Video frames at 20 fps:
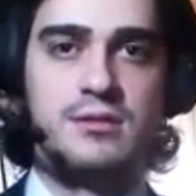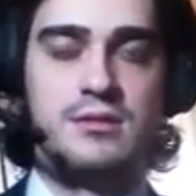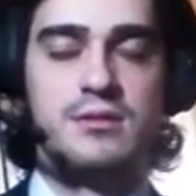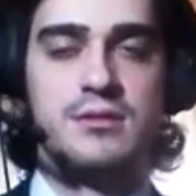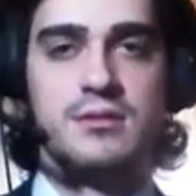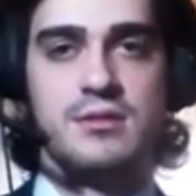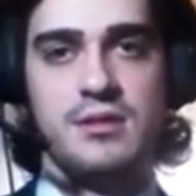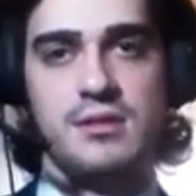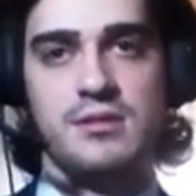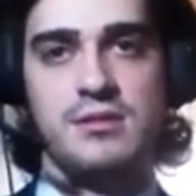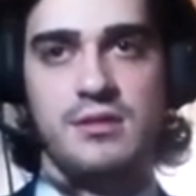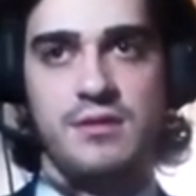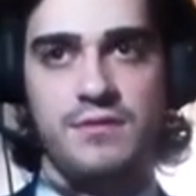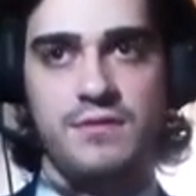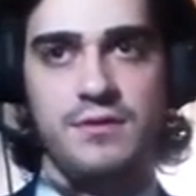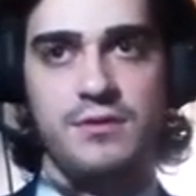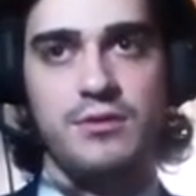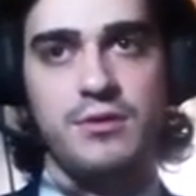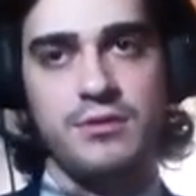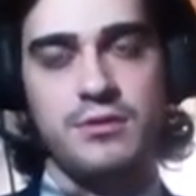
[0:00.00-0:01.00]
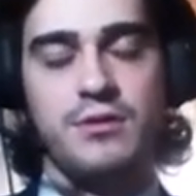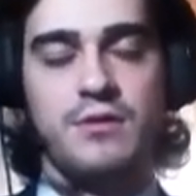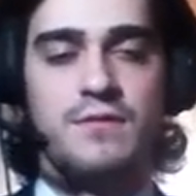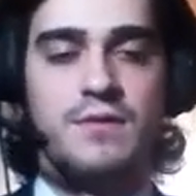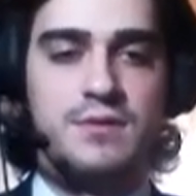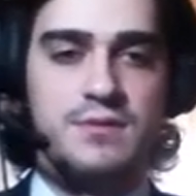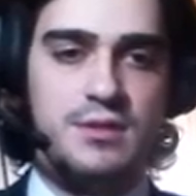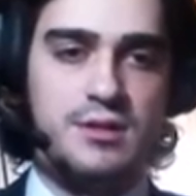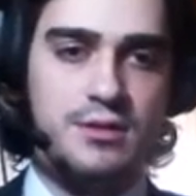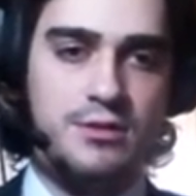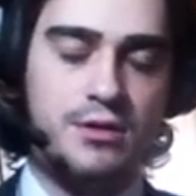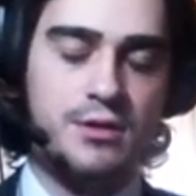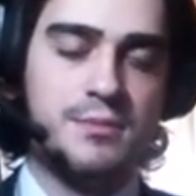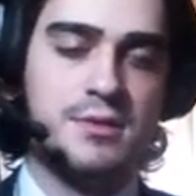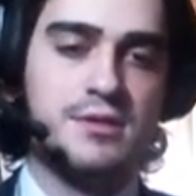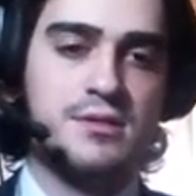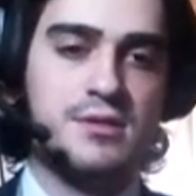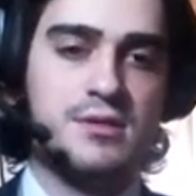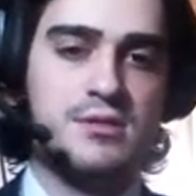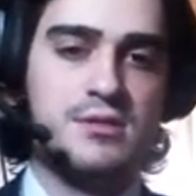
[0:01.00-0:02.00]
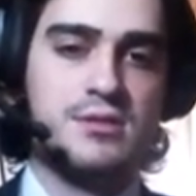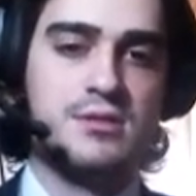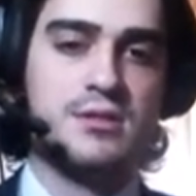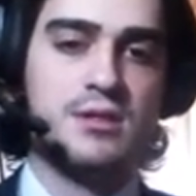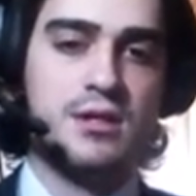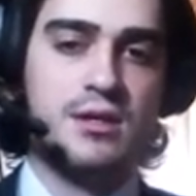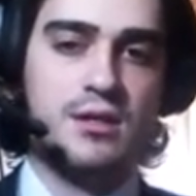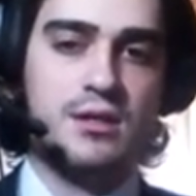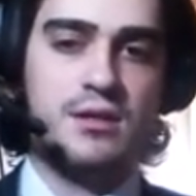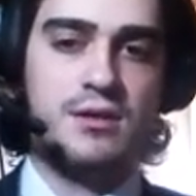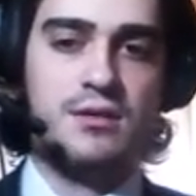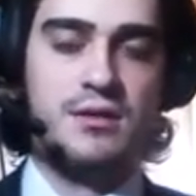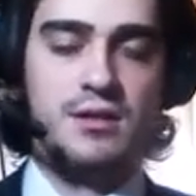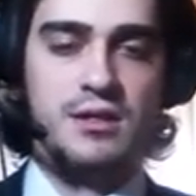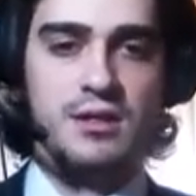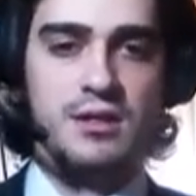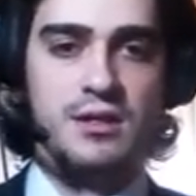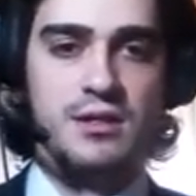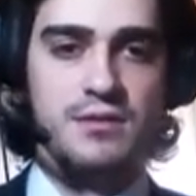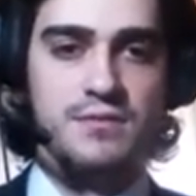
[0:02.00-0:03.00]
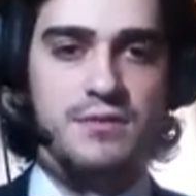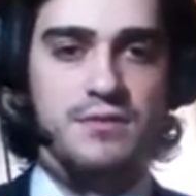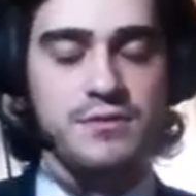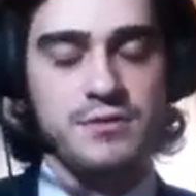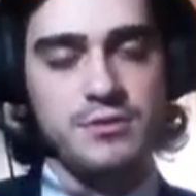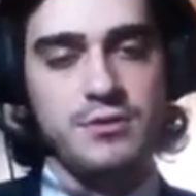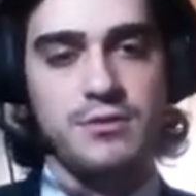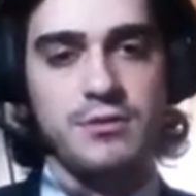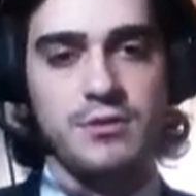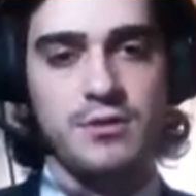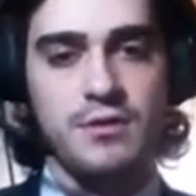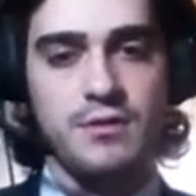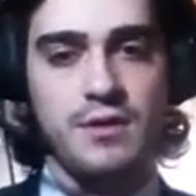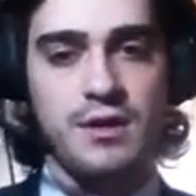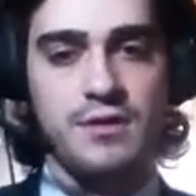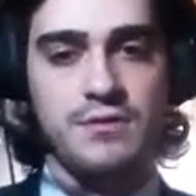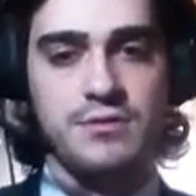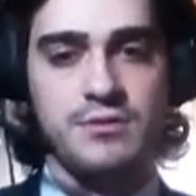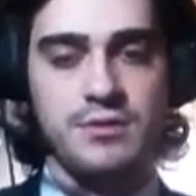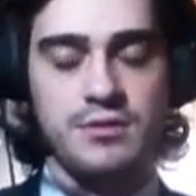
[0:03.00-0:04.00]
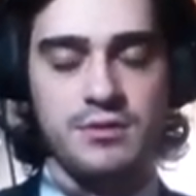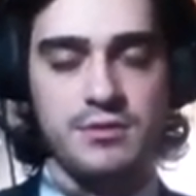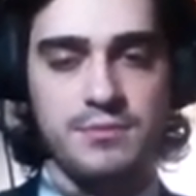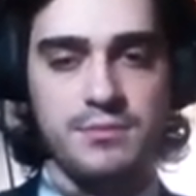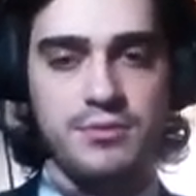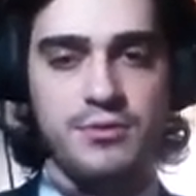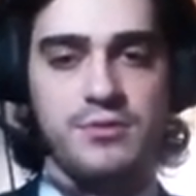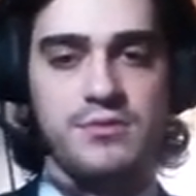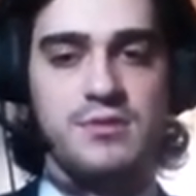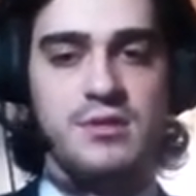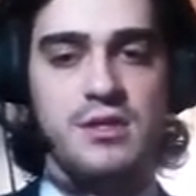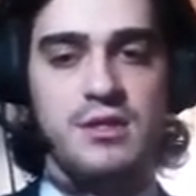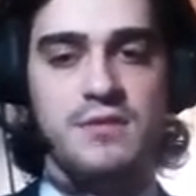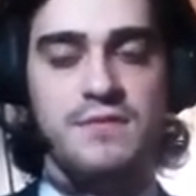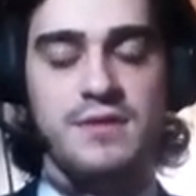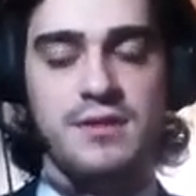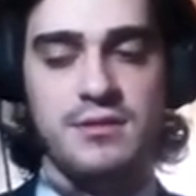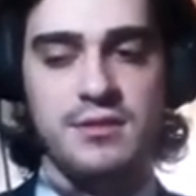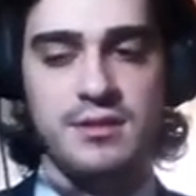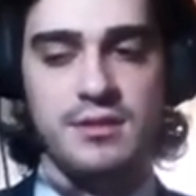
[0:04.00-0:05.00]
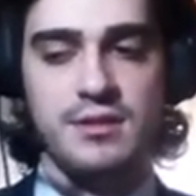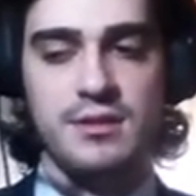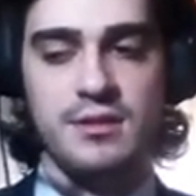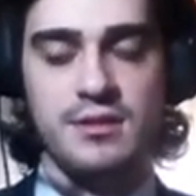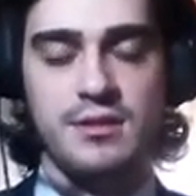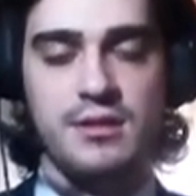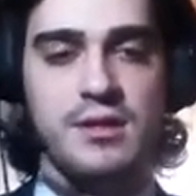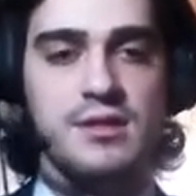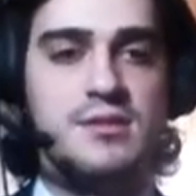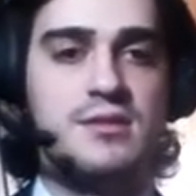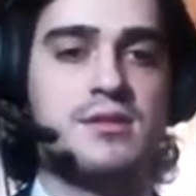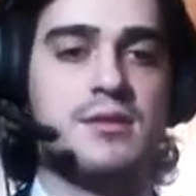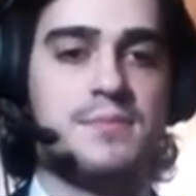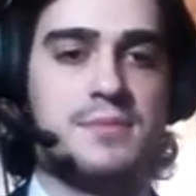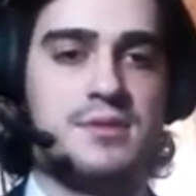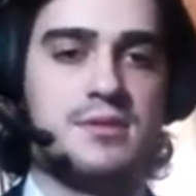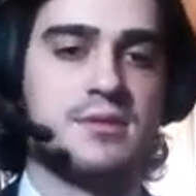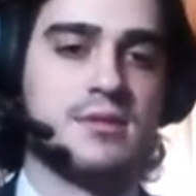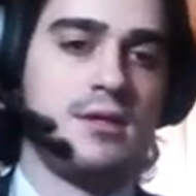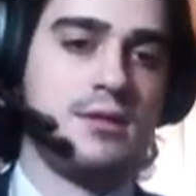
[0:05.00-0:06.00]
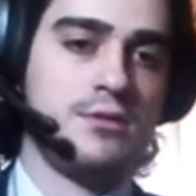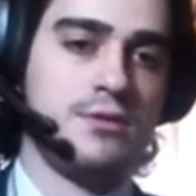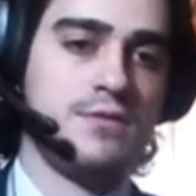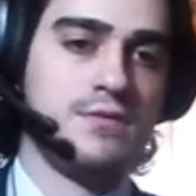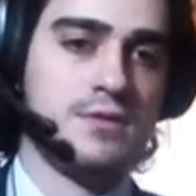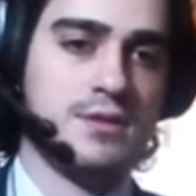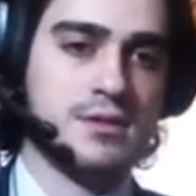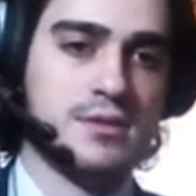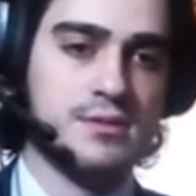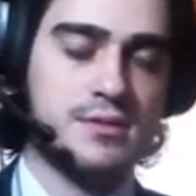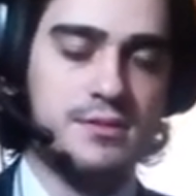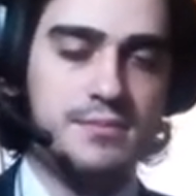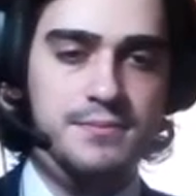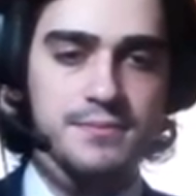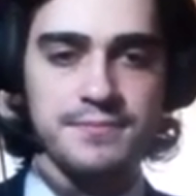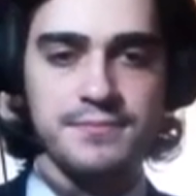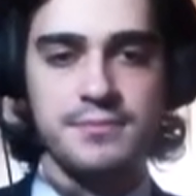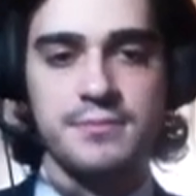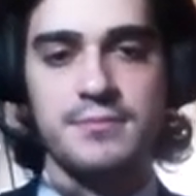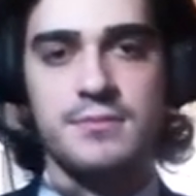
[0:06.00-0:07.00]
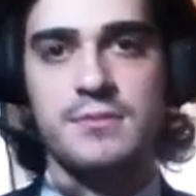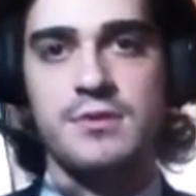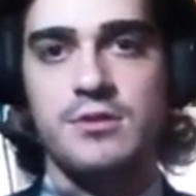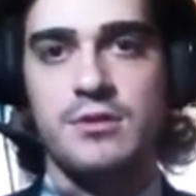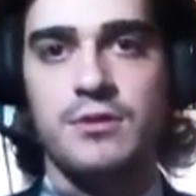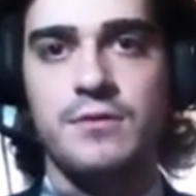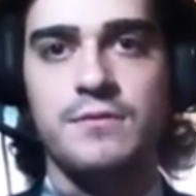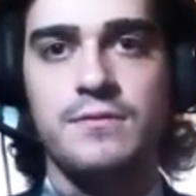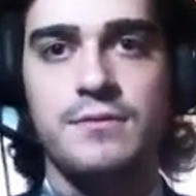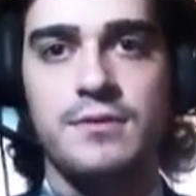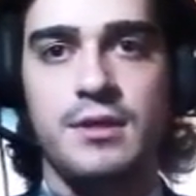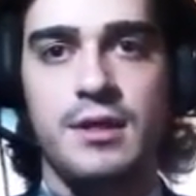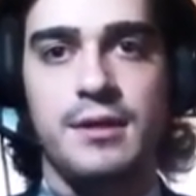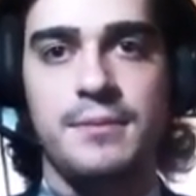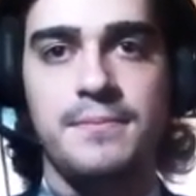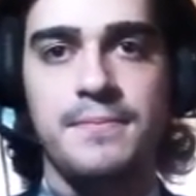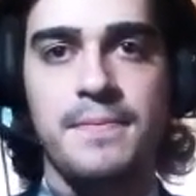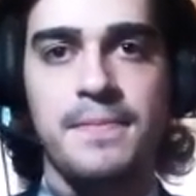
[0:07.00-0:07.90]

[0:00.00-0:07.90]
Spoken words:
since if you don't know what e-commerce is, we wouldn't know how to proceed with the customs side of things. So yeah.